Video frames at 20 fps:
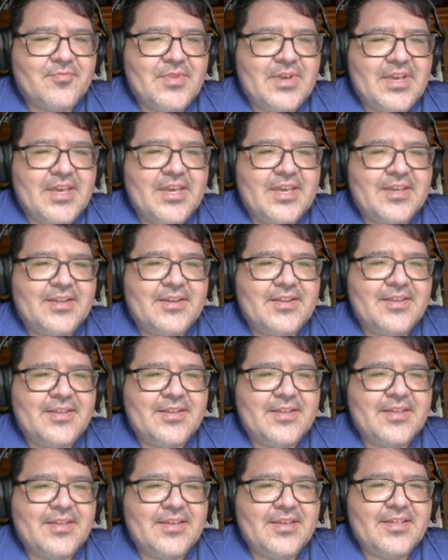bad
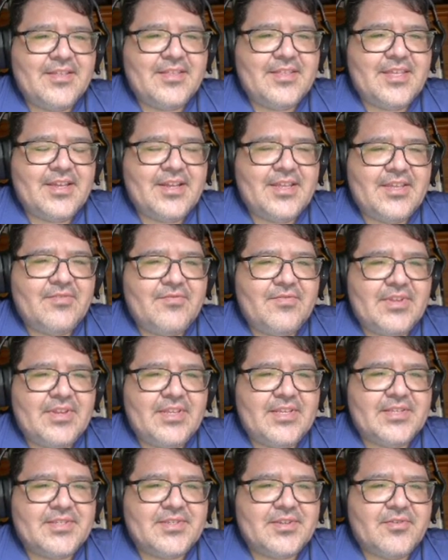that even
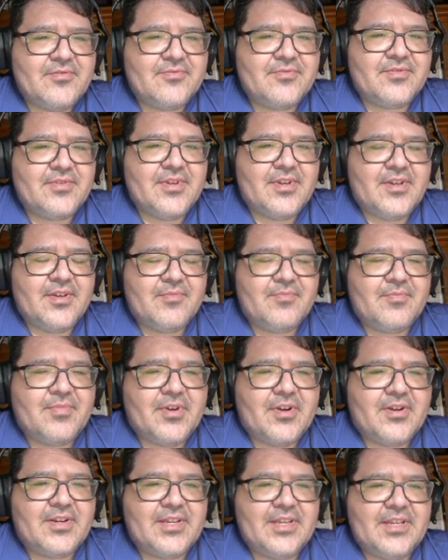his own uh,
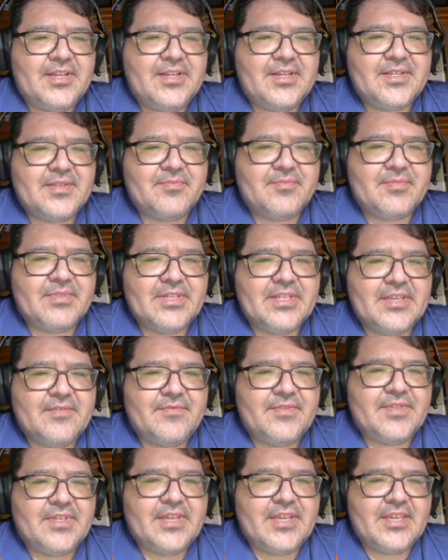party doesn't
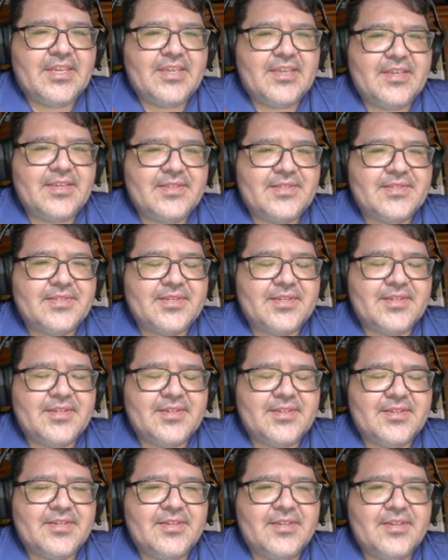believe that he is
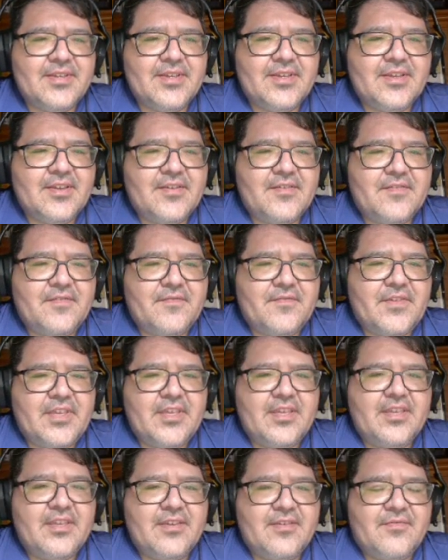uh,
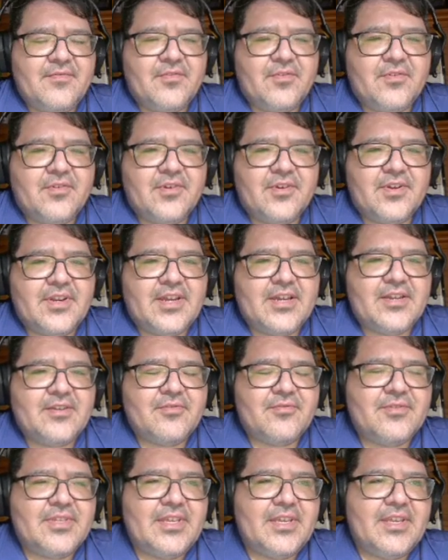fit for not
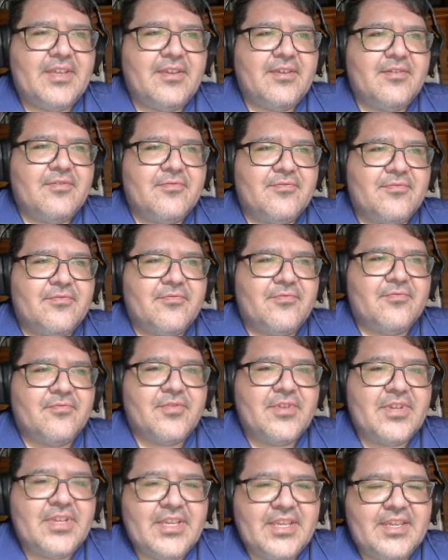only
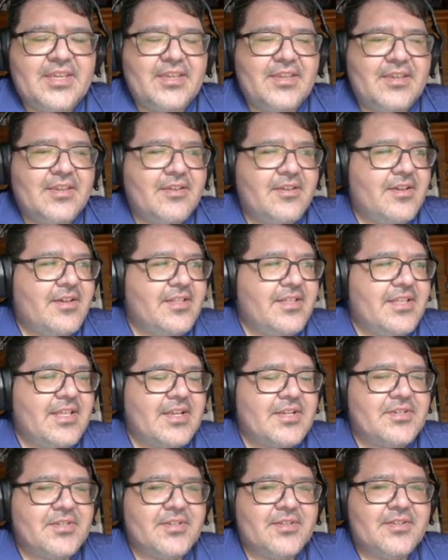
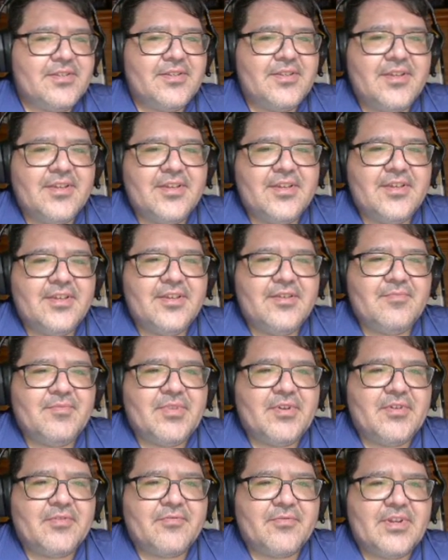re-election
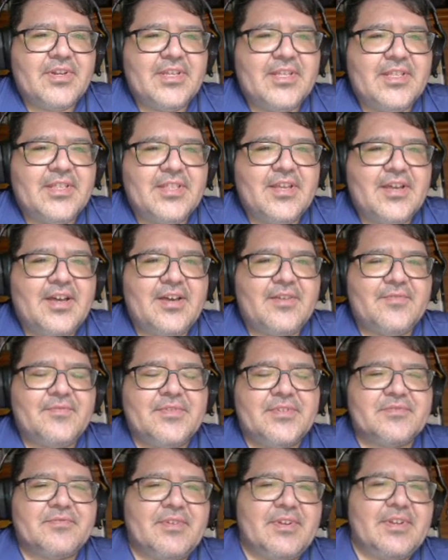but running the
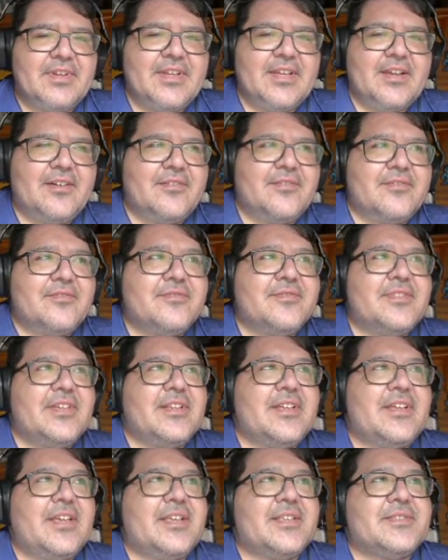office right now.
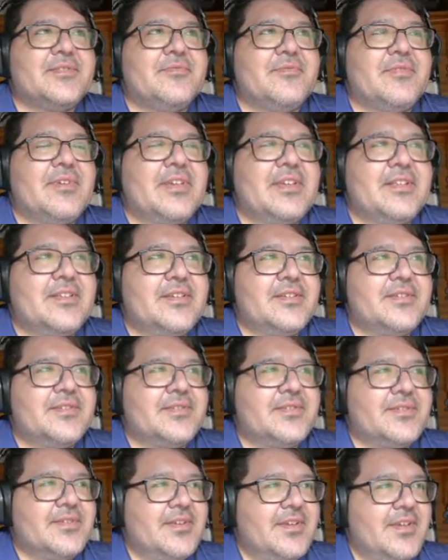That as the way it
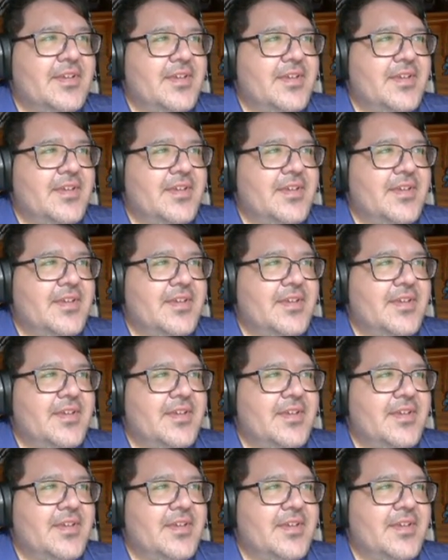is.